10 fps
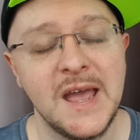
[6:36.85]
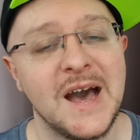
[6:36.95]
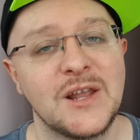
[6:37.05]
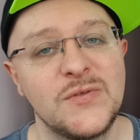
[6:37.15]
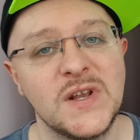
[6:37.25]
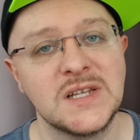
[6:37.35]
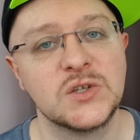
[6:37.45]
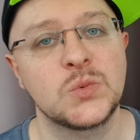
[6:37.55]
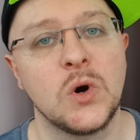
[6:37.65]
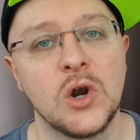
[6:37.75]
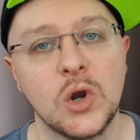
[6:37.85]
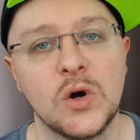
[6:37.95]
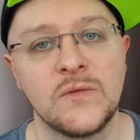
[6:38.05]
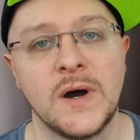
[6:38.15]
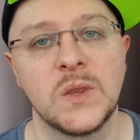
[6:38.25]
and I think that's what a lot
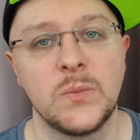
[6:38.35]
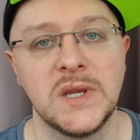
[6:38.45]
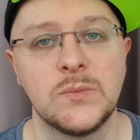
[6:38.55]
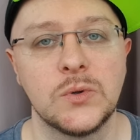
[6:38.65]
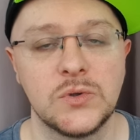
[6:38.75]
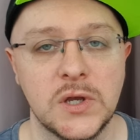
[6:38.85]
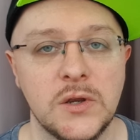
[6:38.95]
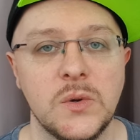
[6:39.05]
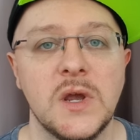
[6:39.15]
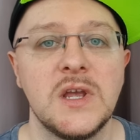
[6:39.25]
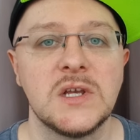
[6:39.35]
of other people do.